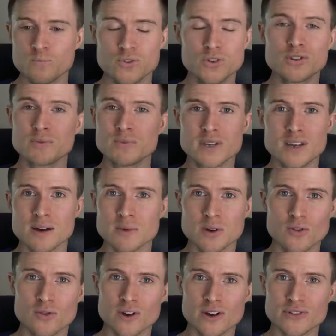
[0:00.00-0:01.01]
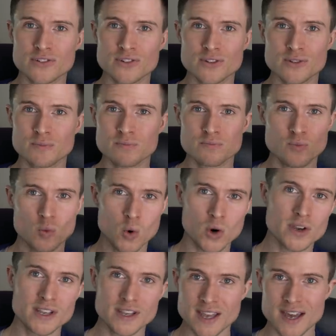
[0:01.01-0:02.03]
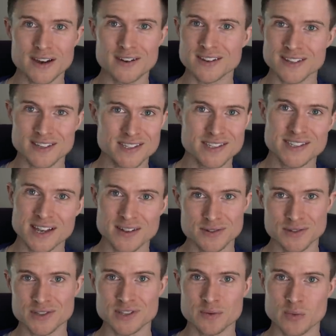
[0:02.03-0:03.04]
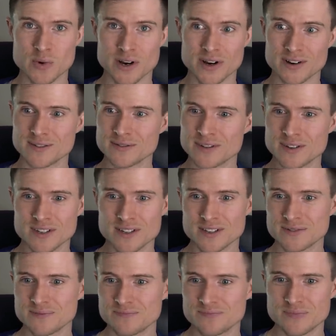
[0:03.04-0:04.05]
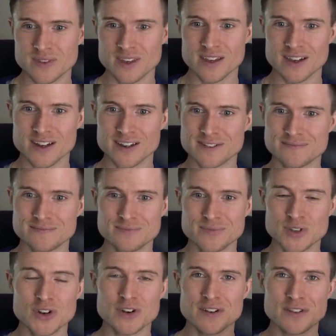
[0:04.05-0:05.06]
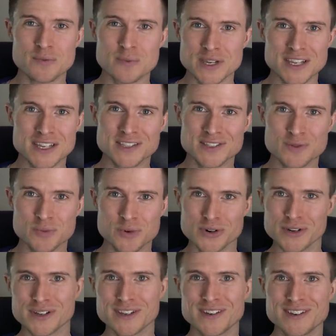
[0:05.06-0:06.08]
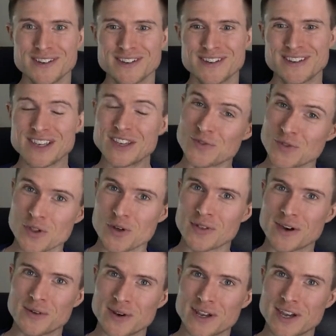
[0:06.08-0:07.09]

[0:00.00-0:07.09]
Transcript: you can become a crusher working out in a cellar somewhere. You don't have to be at Innsbruck, even though that would